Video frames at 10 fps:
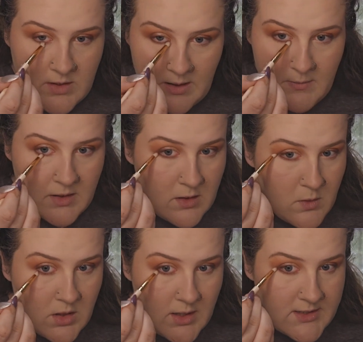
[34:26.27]
out my
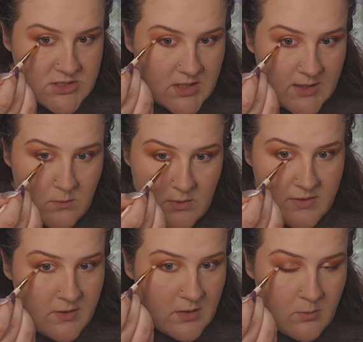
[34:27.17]
lower lash line
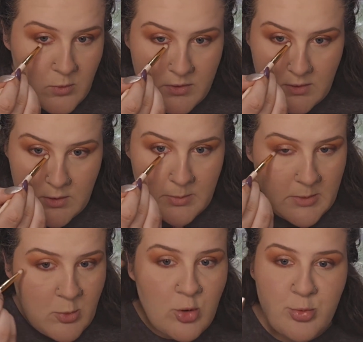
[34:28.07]
with them with a little
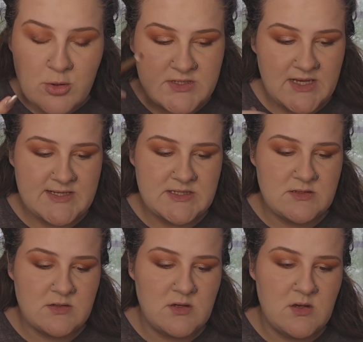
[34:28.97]
bit more precise